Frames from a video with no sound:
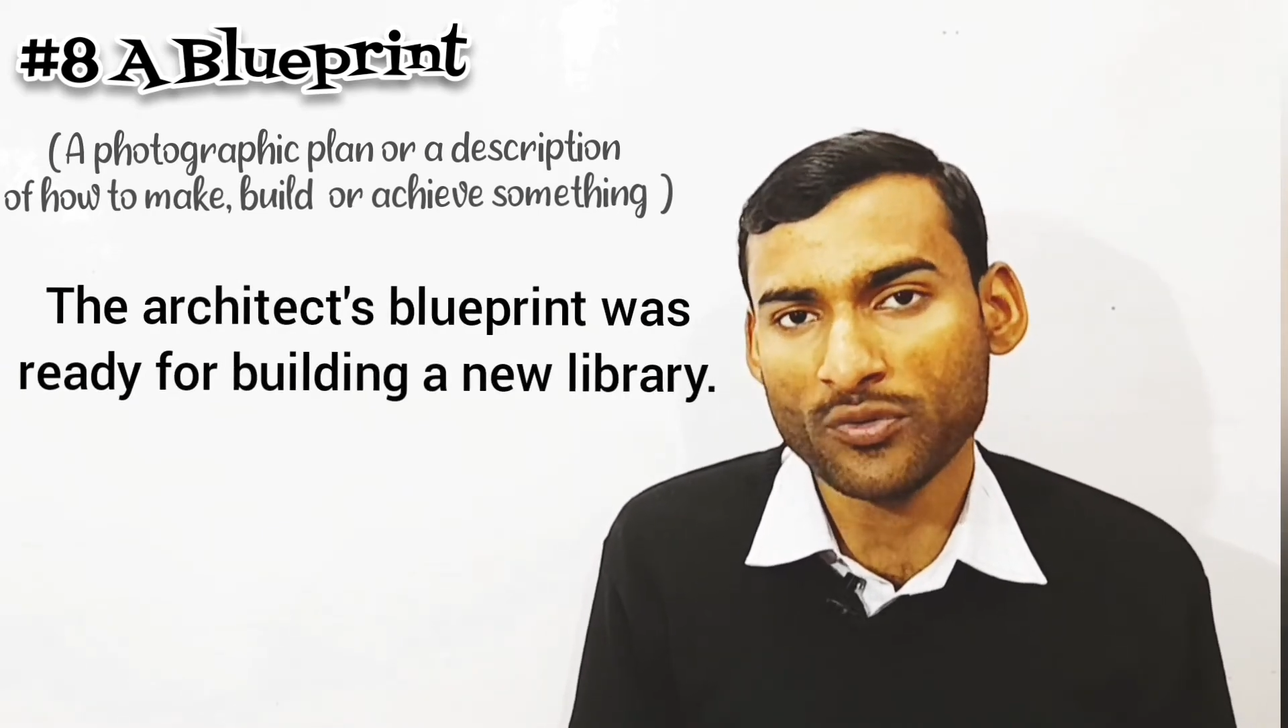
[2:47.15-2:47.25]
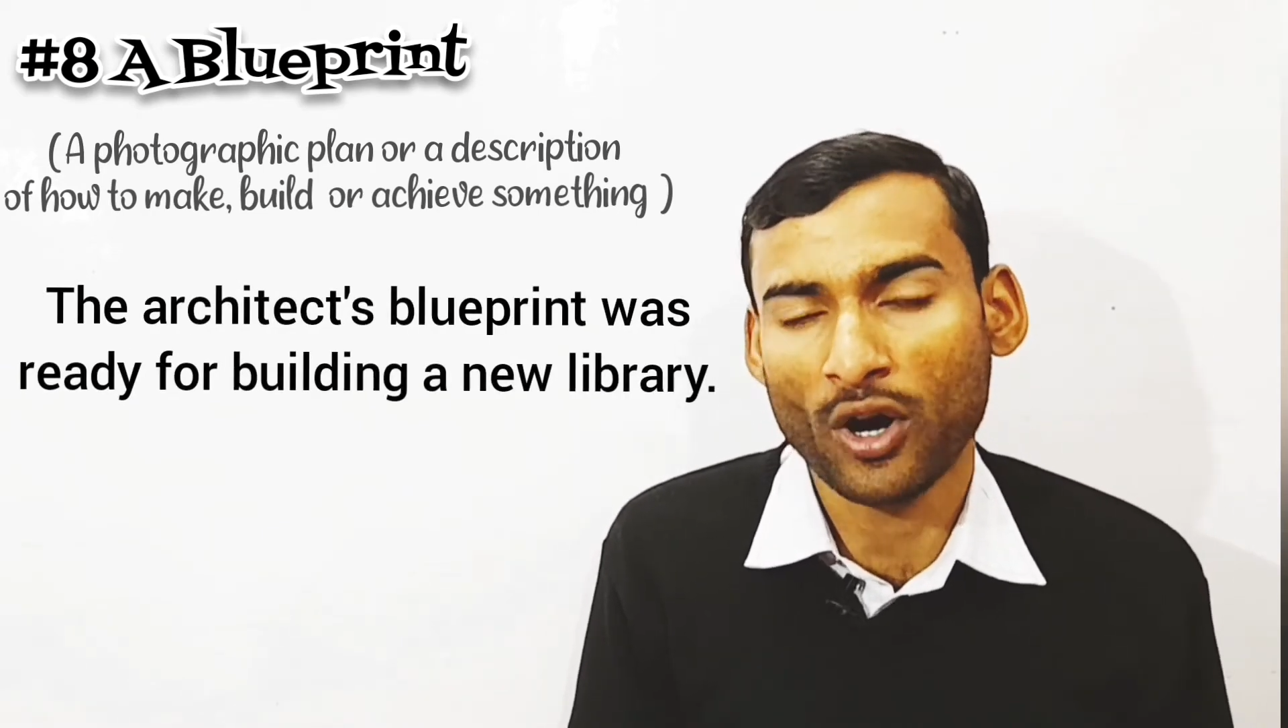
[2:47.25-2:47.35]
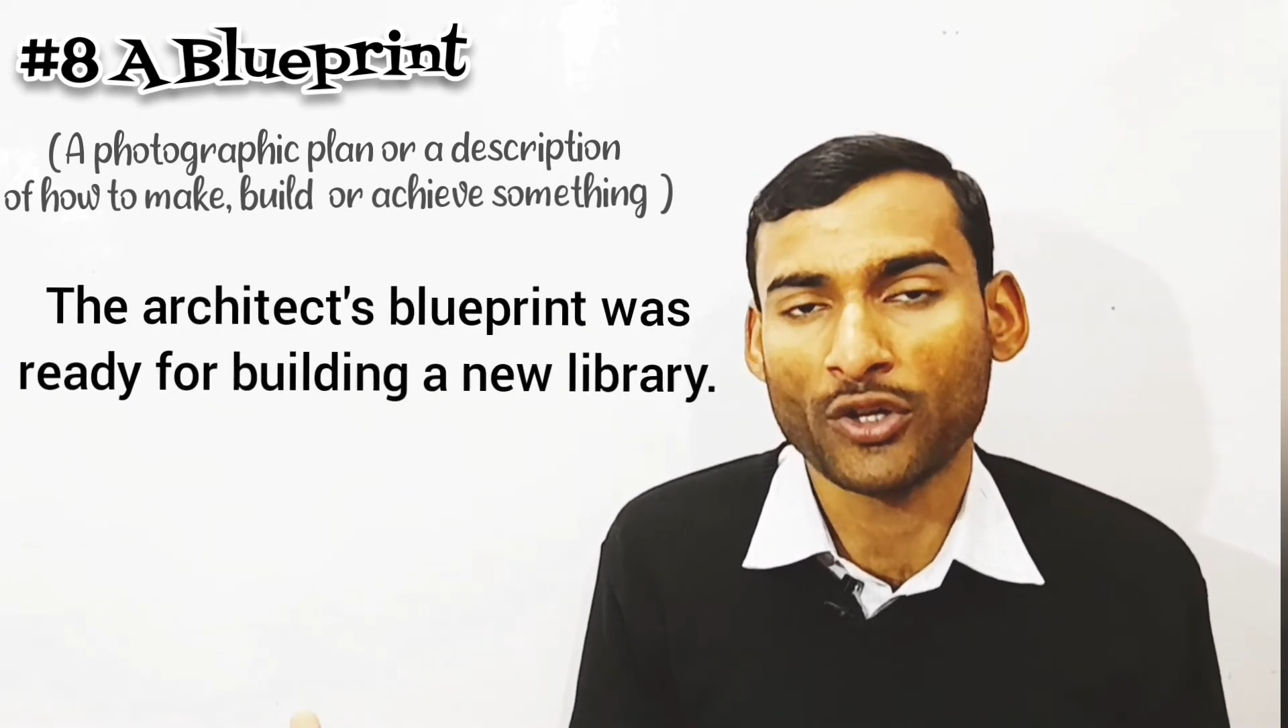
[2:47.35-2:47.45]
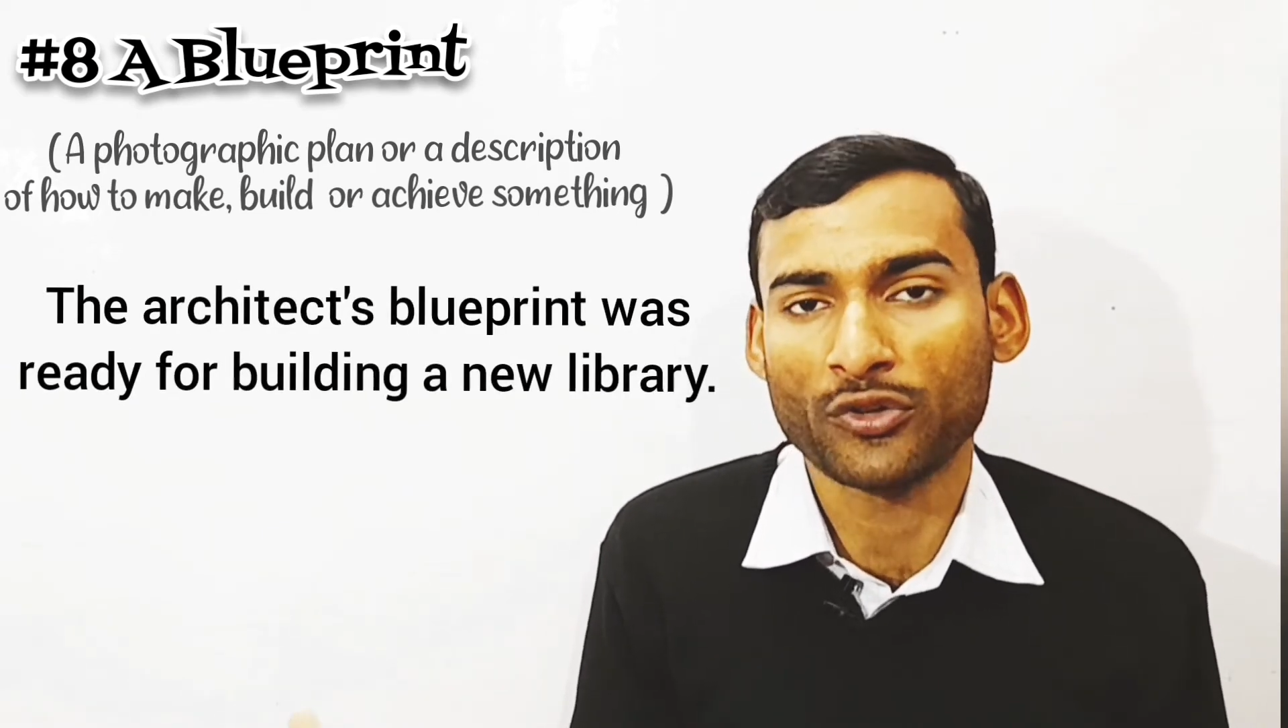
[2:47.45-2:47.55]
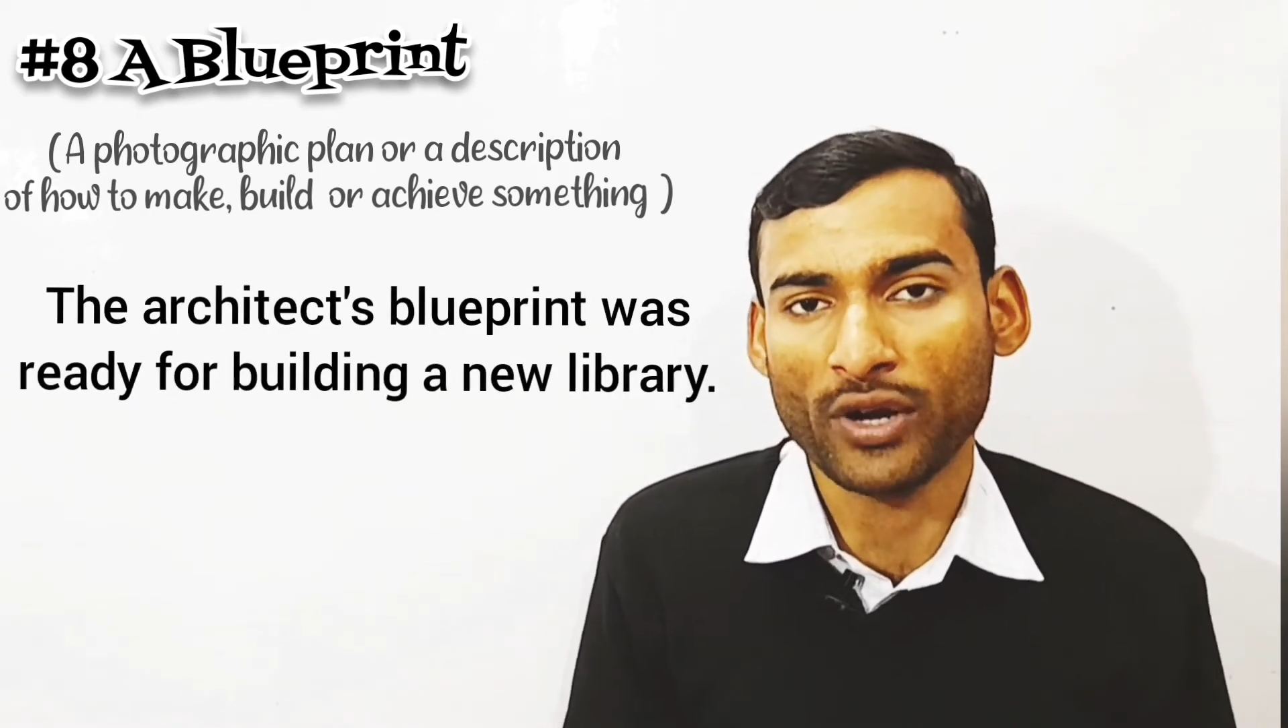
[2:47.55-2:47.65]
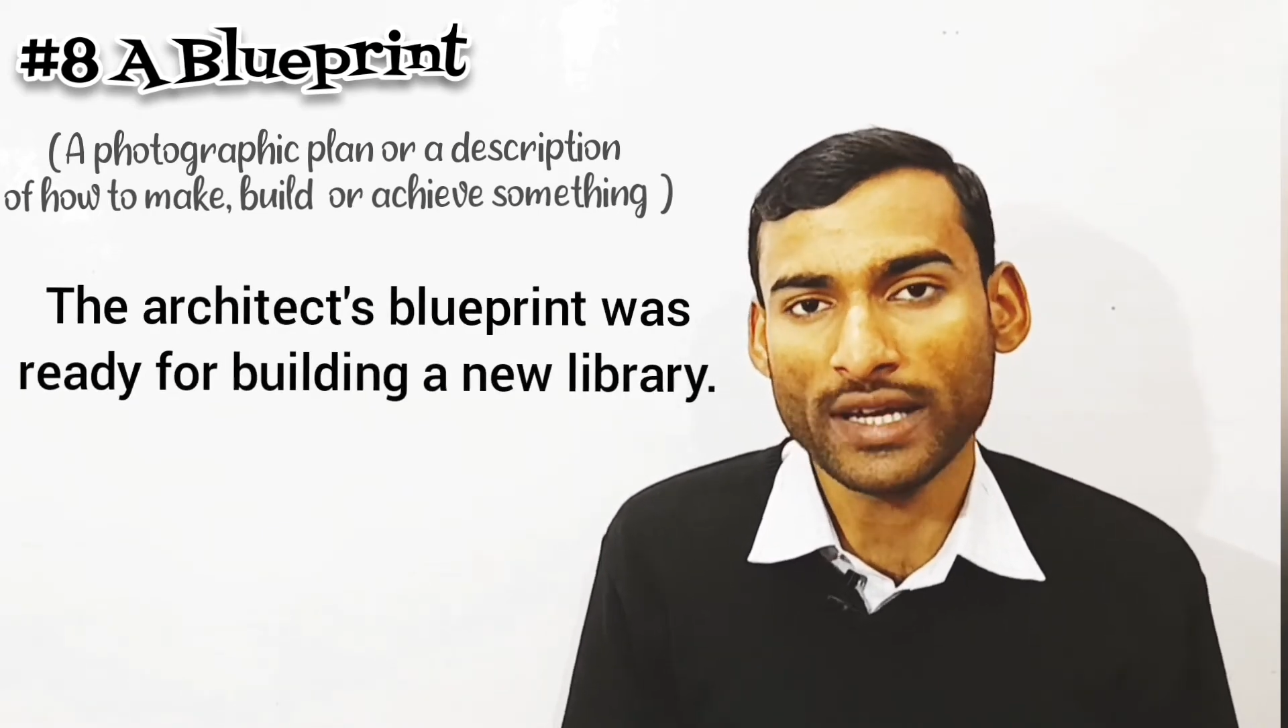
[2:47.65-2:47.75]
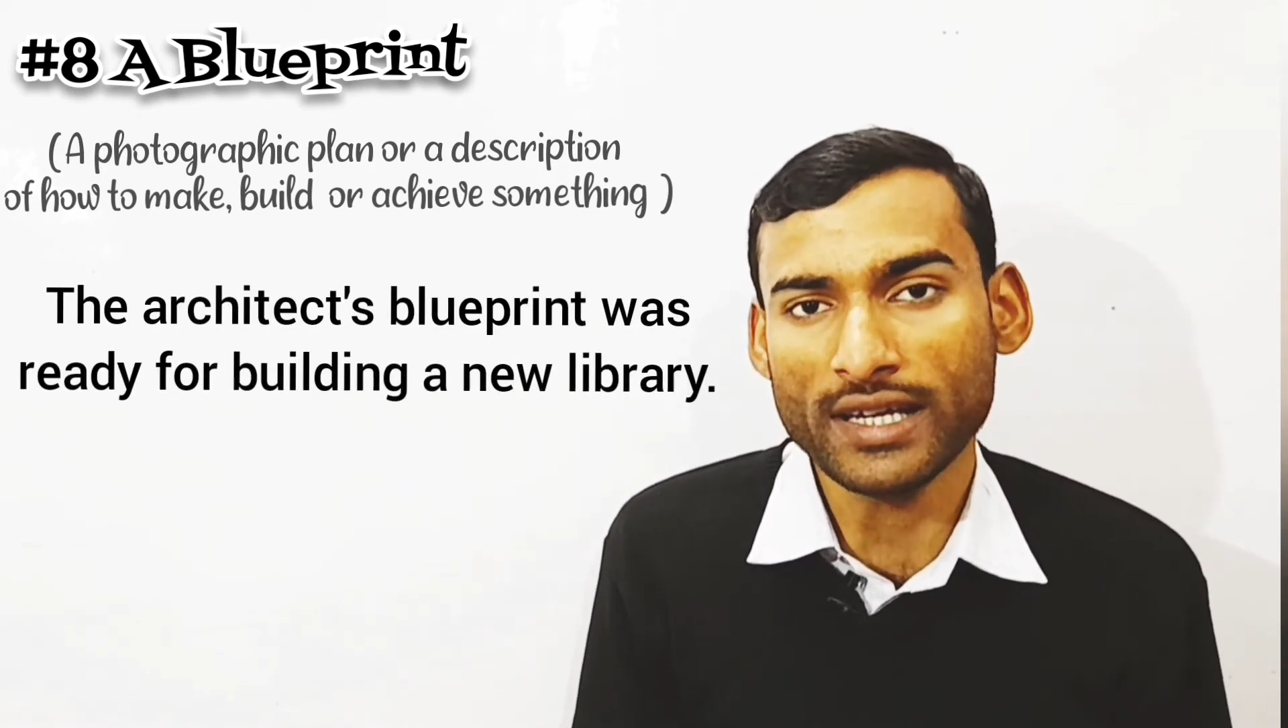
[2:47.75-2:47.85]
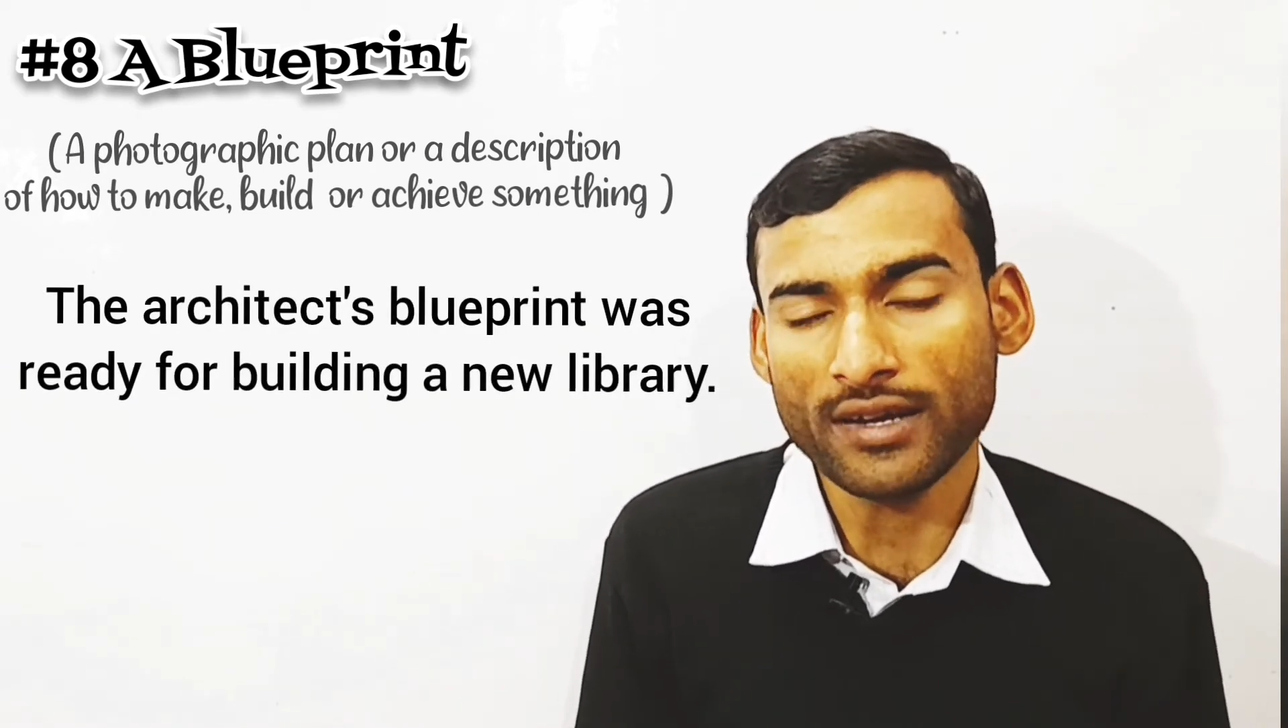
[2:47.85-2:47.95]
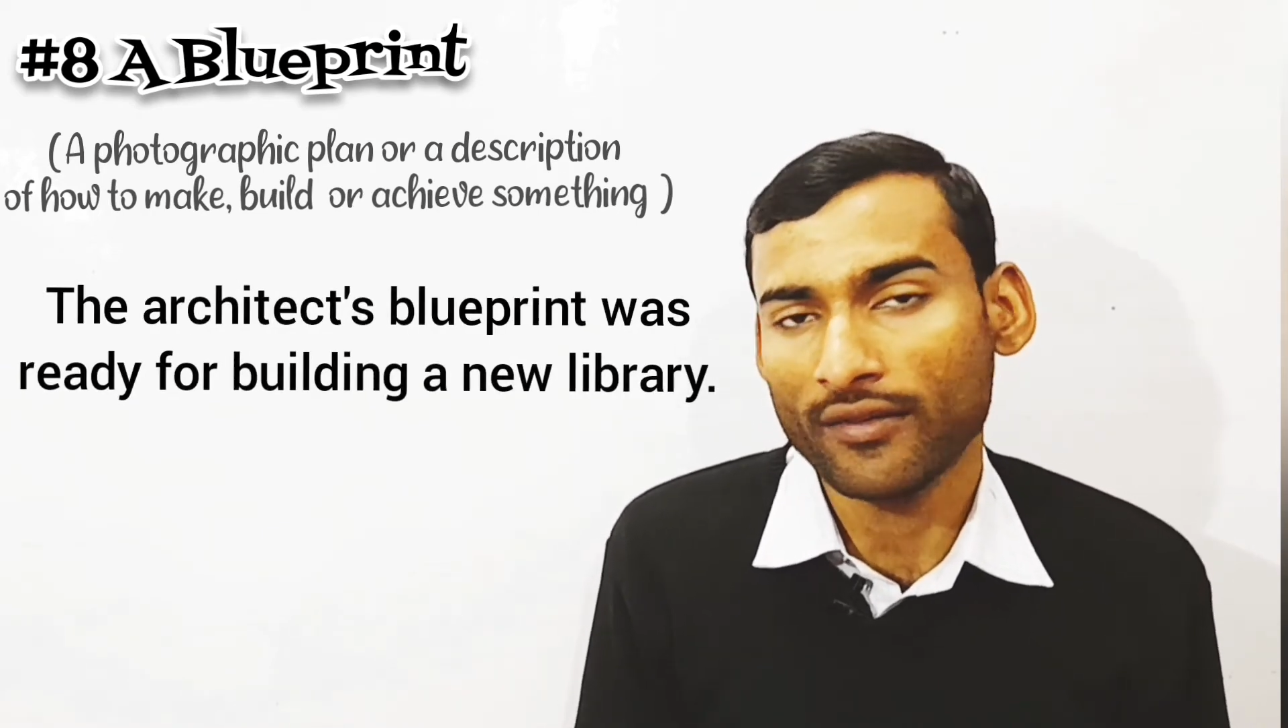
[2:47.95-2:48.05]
was ready